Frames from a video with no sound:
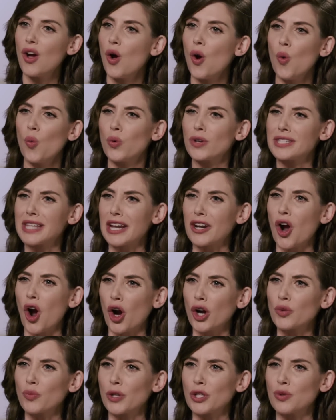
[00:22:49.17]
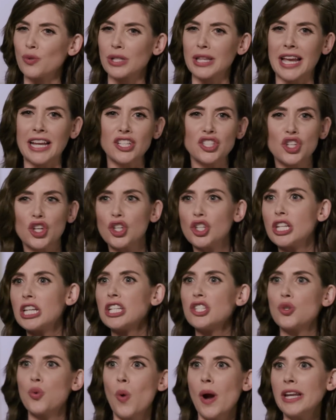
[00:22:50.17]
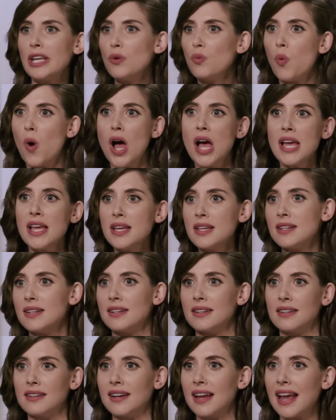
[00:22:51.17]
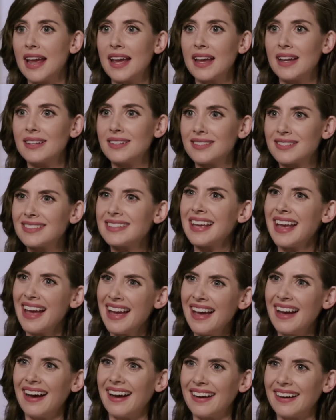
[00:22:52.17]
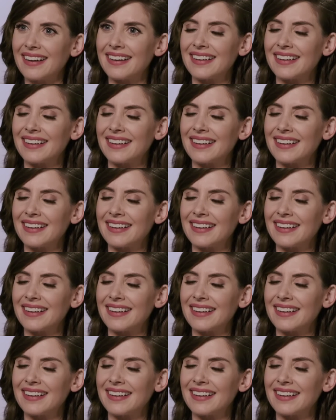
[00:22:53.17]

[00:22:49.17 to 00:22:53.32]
bit. Was that hard when you were like turning 21? Yeah. And yeah. It